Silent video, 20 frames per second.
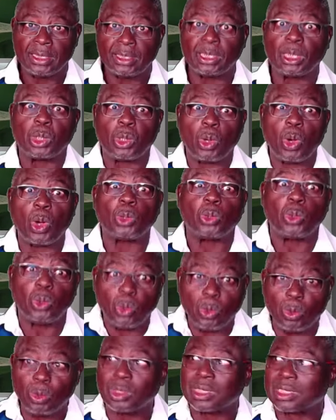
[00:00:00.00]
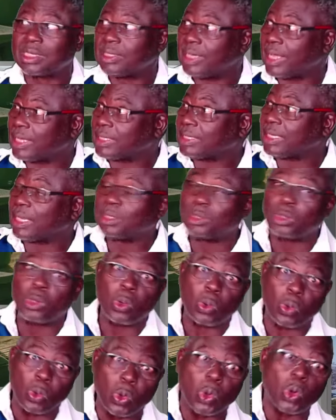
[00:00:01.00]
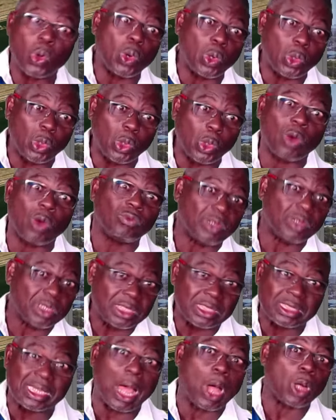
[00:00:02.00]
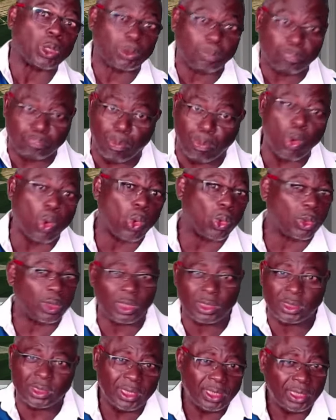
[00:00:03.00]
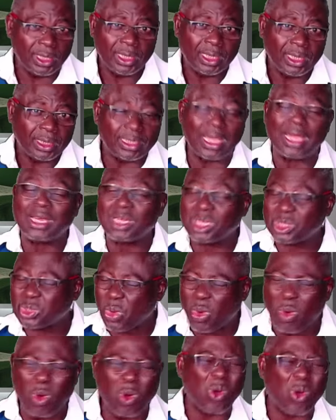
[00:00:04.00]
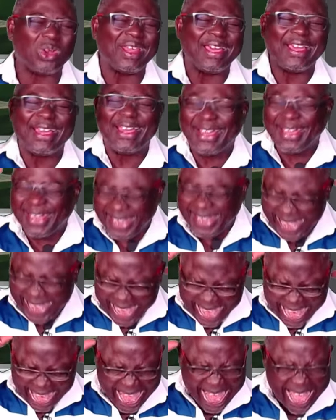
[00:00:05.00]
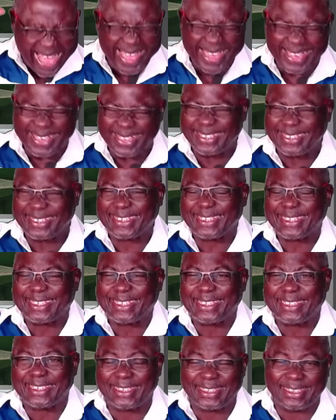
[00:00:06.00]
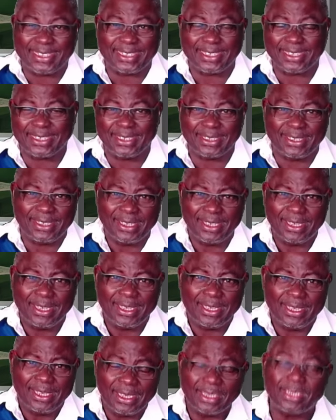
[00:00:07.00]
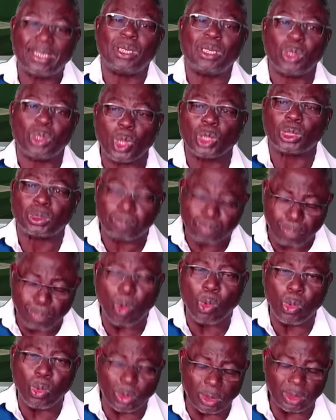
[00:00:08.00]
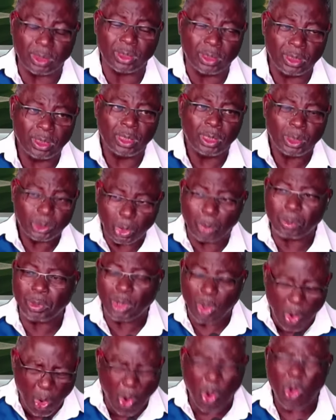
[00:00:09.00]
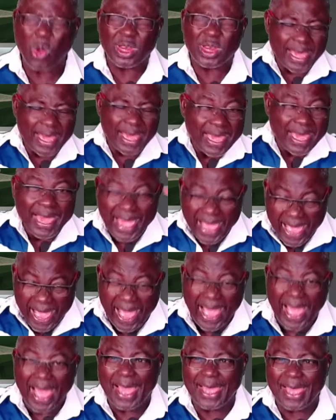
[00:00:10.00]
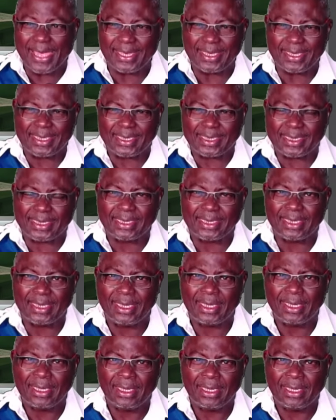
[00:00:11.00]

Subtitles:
The God who created the whole of the South Pole, that is all ice. The North Pole to be all ice.